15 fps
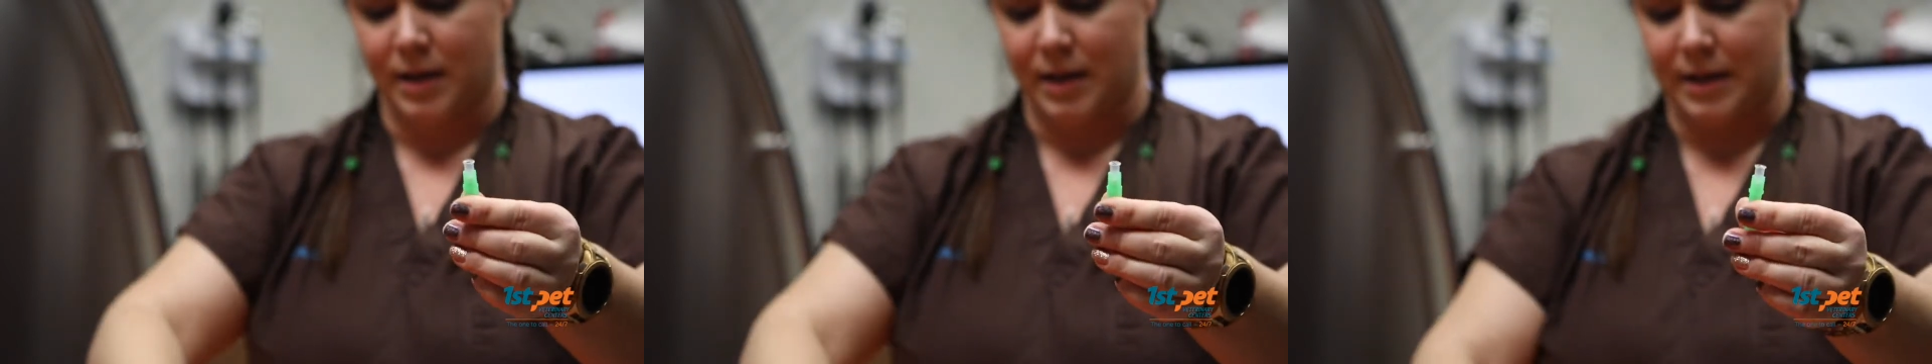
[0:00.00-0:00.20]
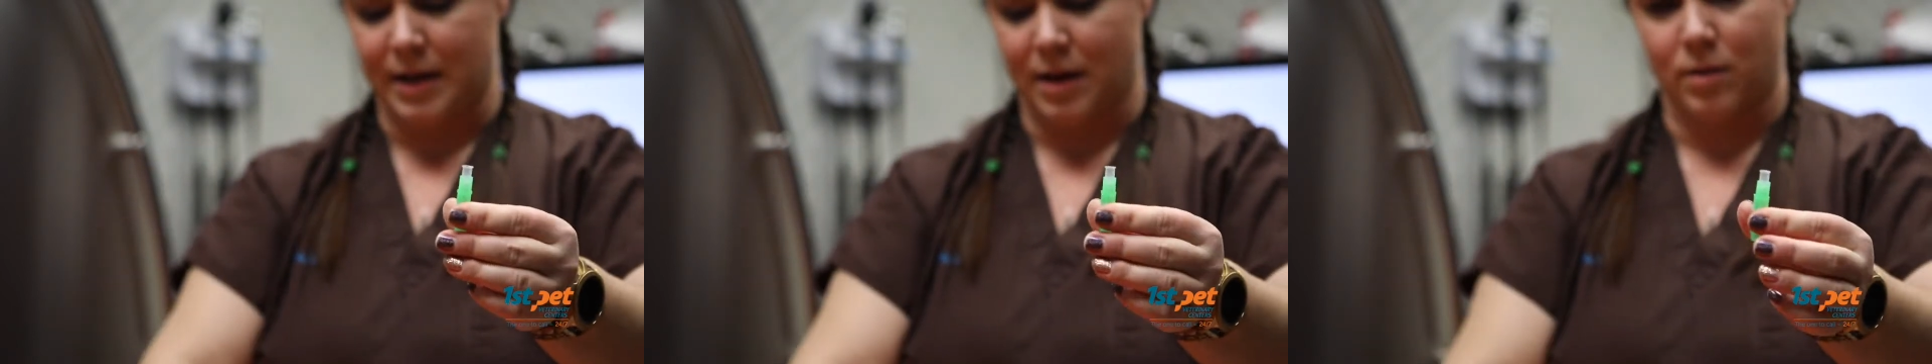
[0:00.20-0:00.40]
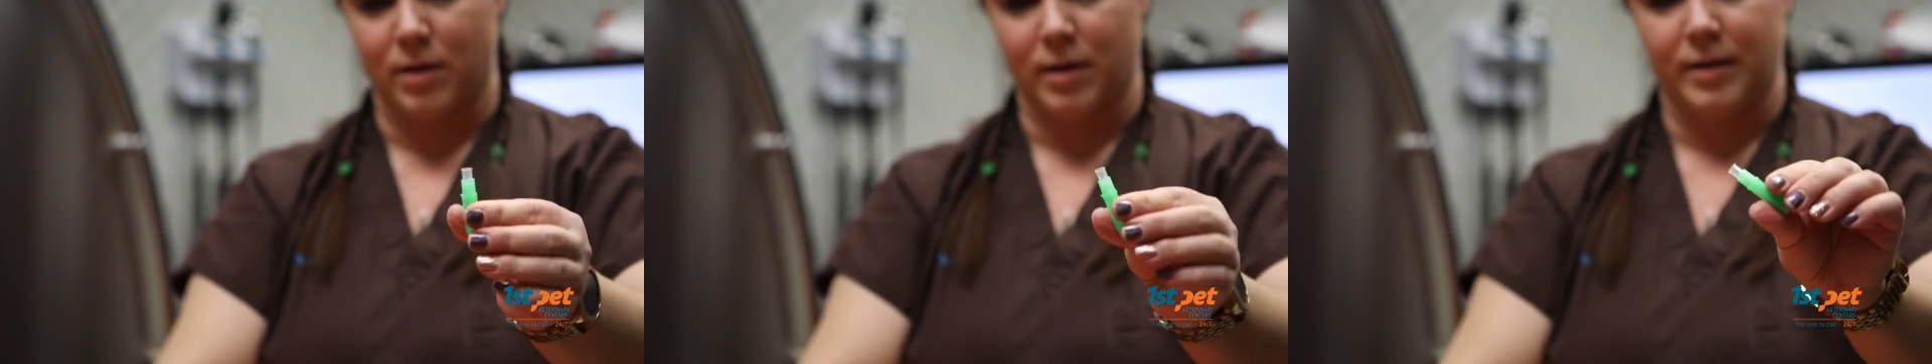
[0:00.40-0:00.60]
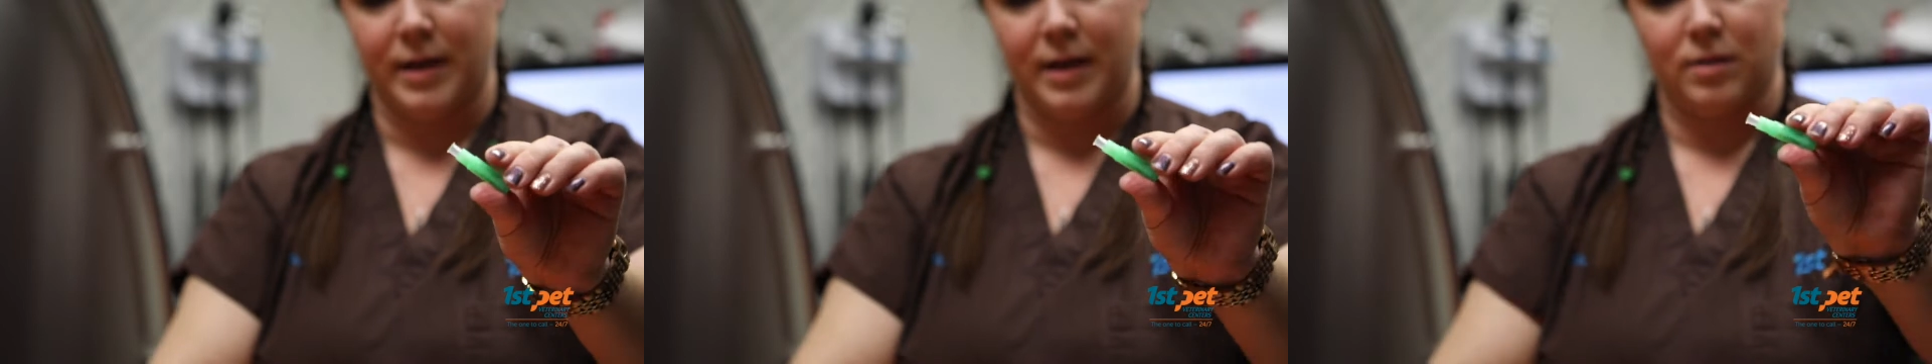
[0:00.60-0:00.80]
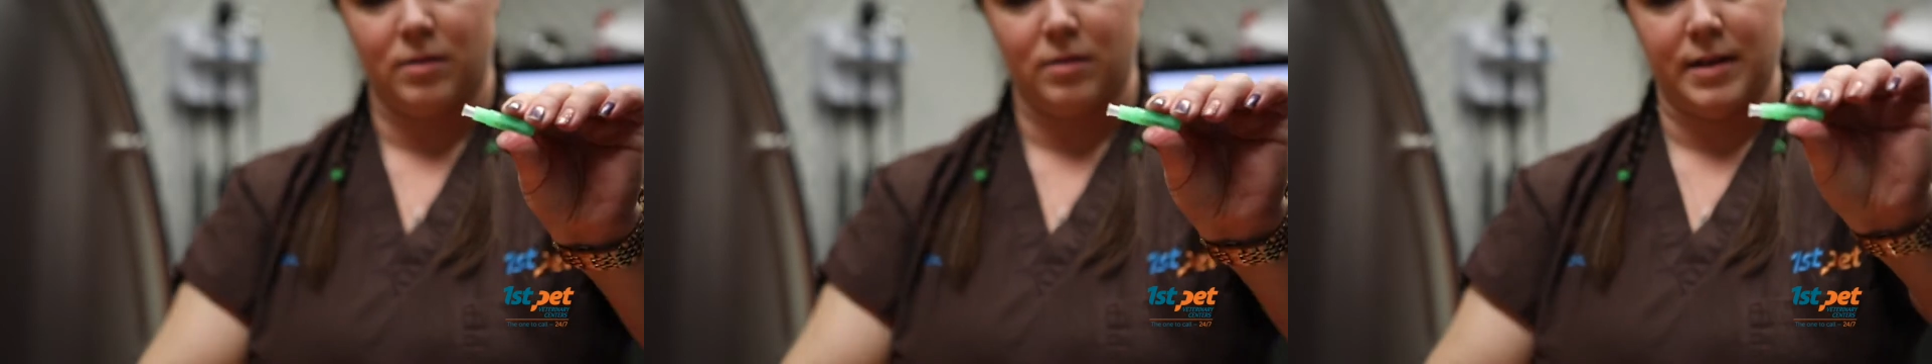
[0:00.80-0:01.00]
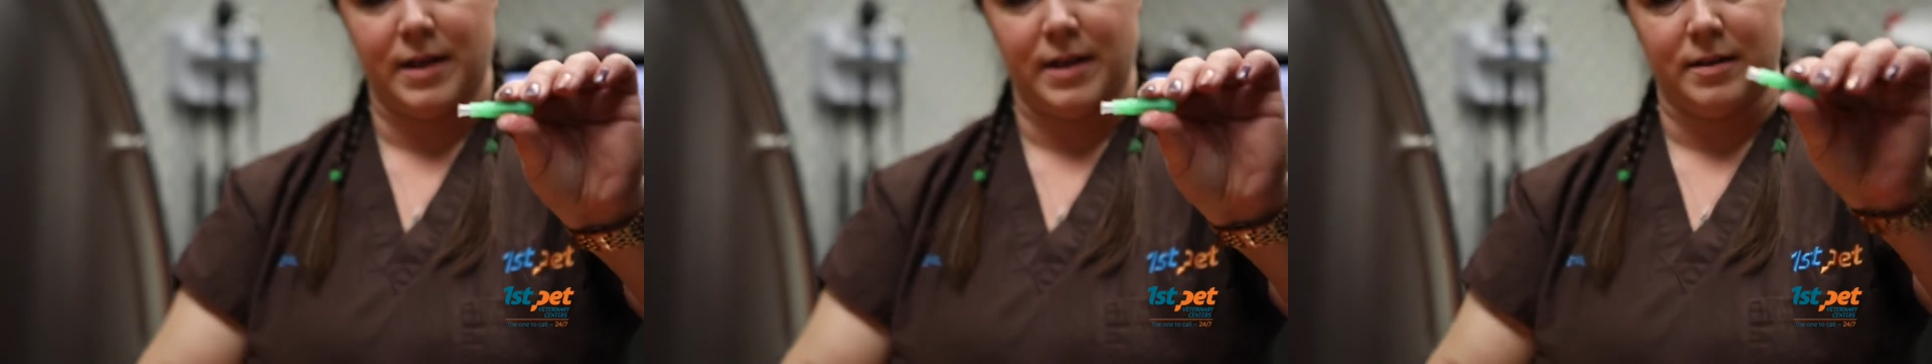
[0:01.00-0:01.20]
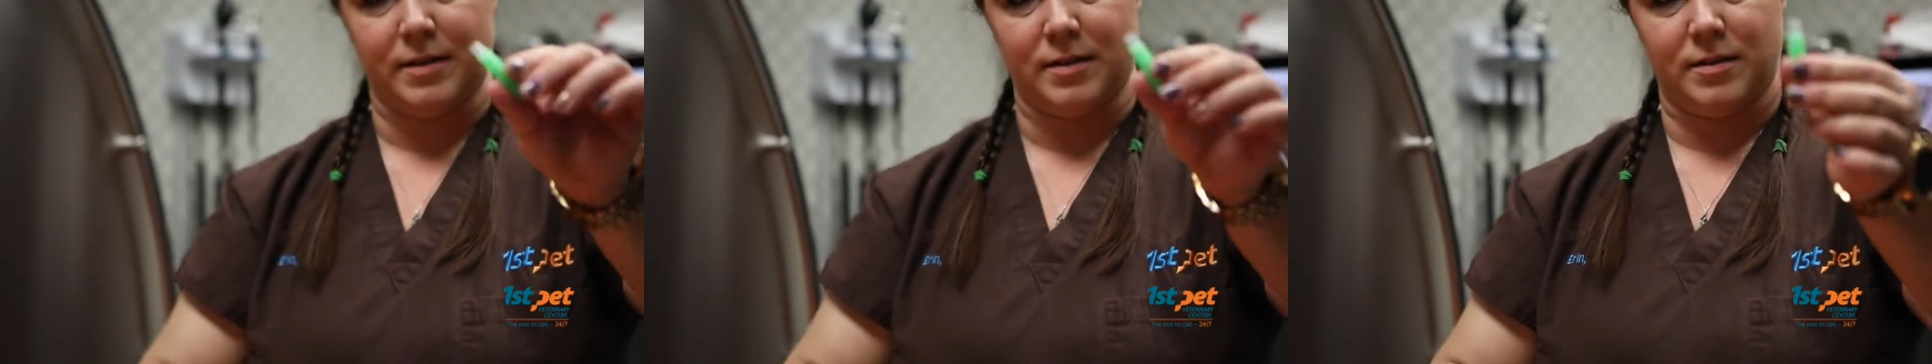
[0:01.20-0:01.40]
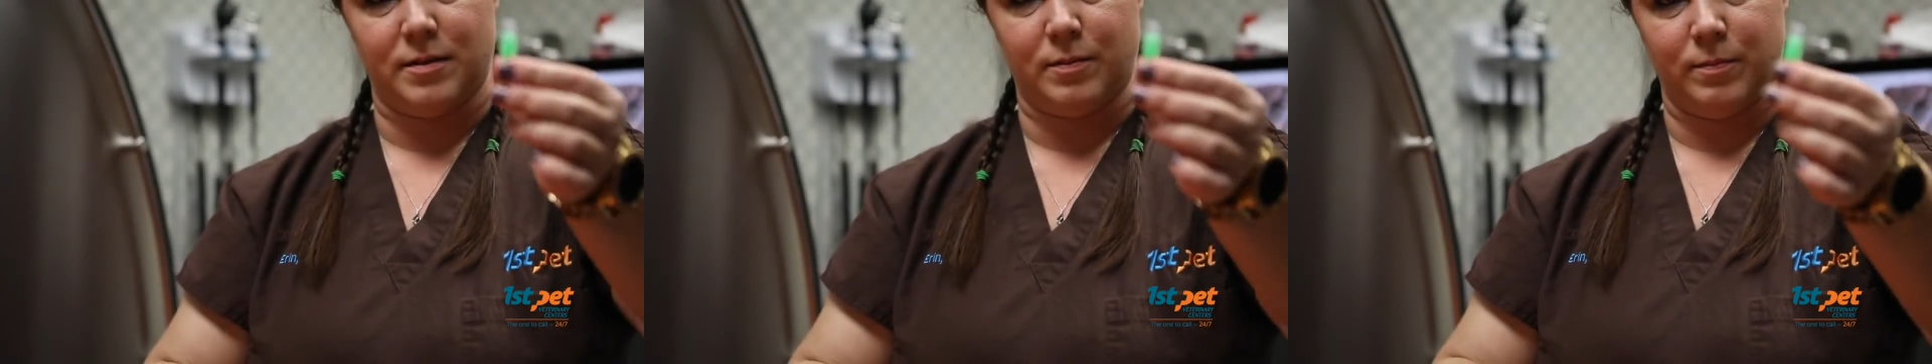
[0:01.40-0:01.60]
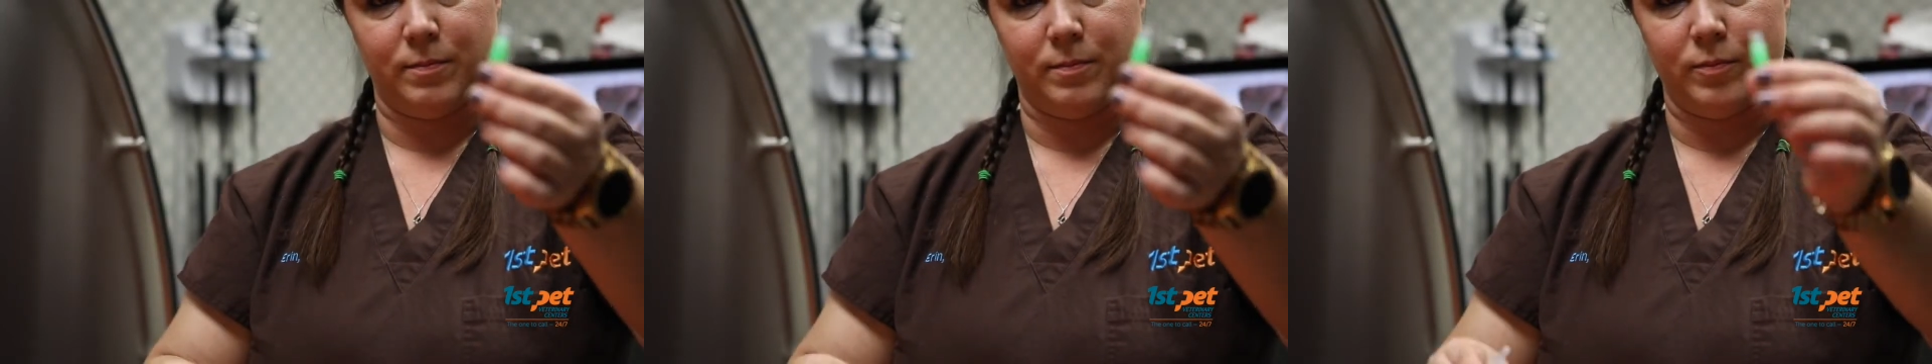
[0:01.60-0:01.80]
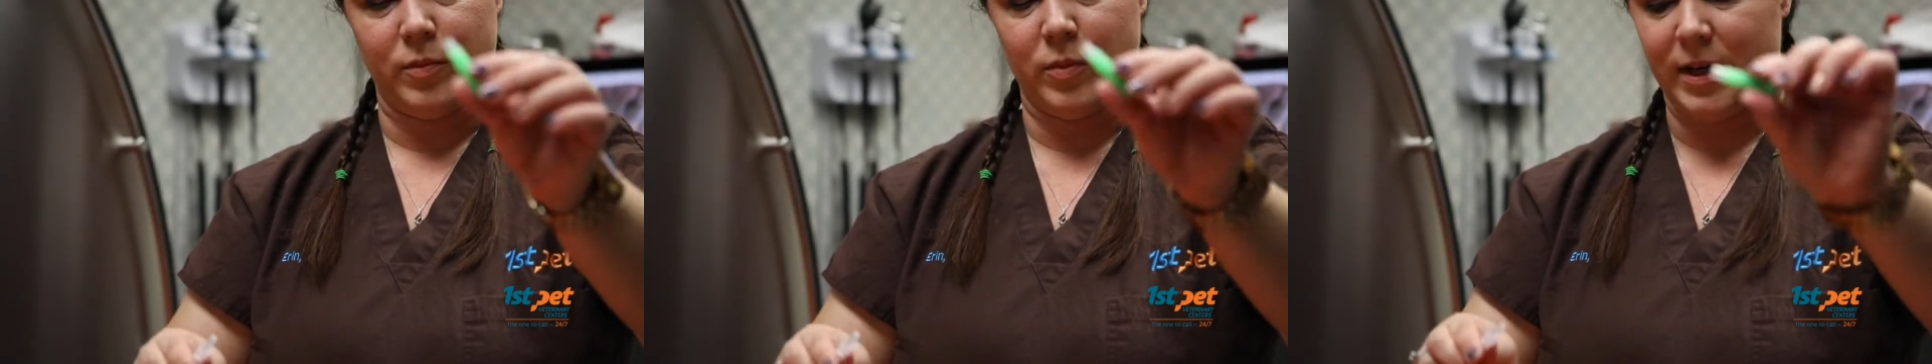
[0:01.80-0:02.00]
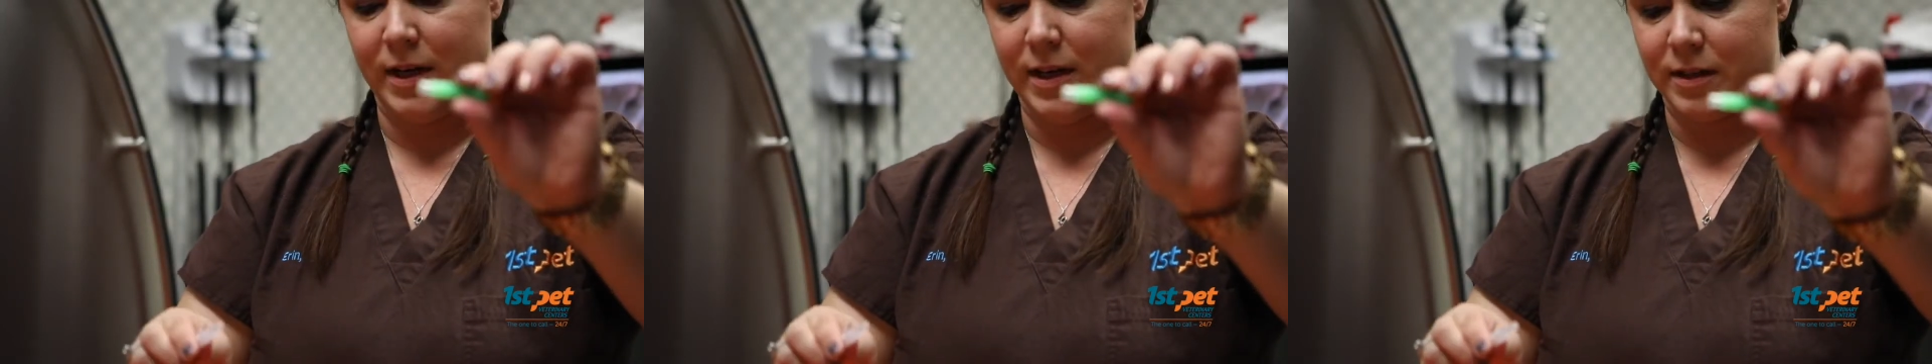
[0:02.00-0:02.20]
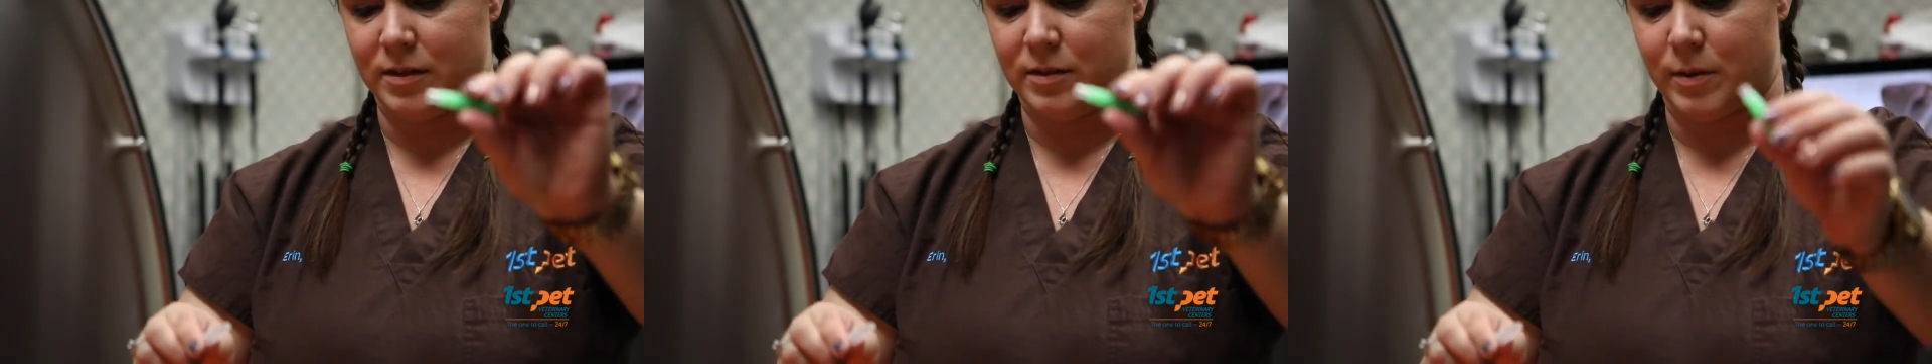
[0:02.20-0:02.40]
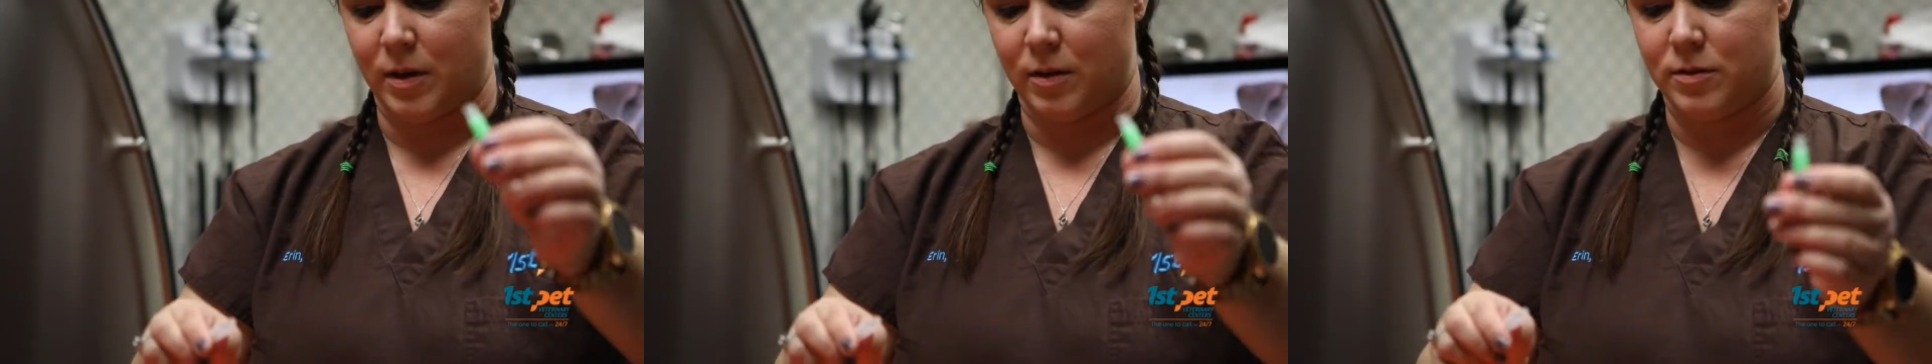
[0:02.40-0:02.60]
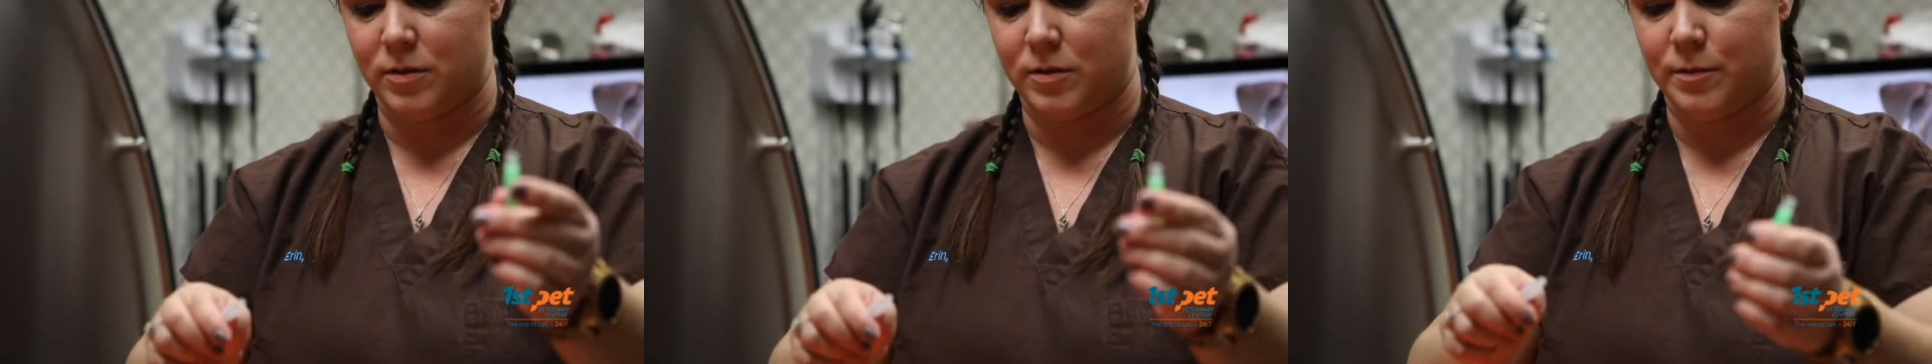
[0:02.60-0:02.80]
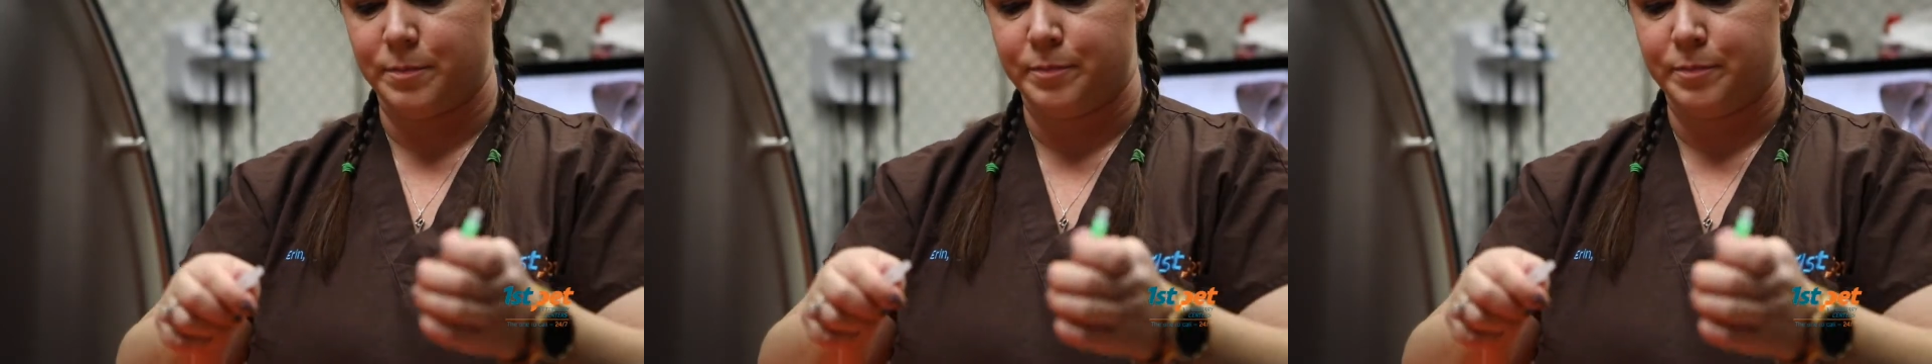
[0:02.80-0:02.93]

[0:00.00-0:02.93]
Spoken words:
And now our needle is pretty exposed.